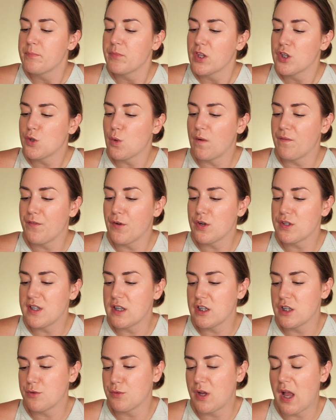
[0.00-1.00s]
So at first it
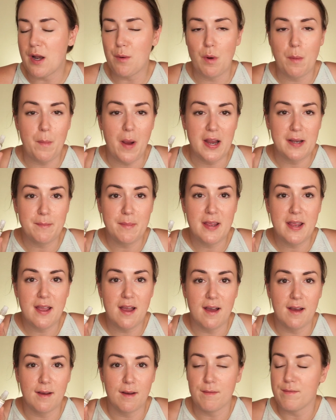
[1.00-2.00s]
just kind of reminded me
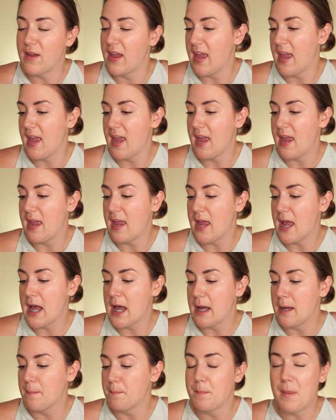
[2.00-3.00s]
of a
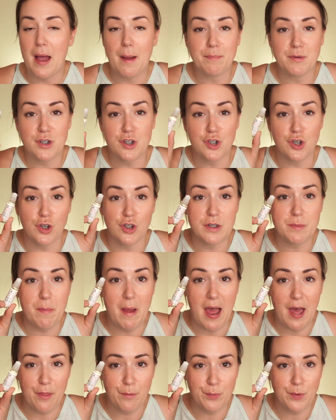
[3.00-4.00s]
Baptist church
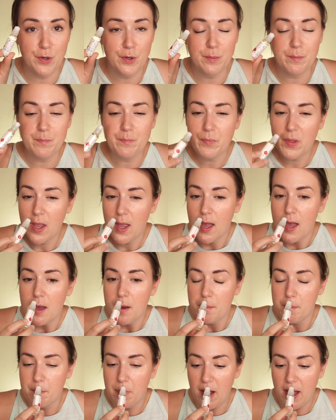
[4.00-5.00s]
bathroom,
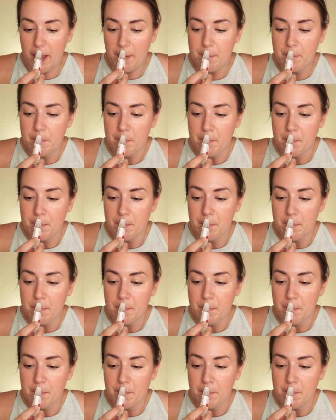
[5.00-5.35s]
but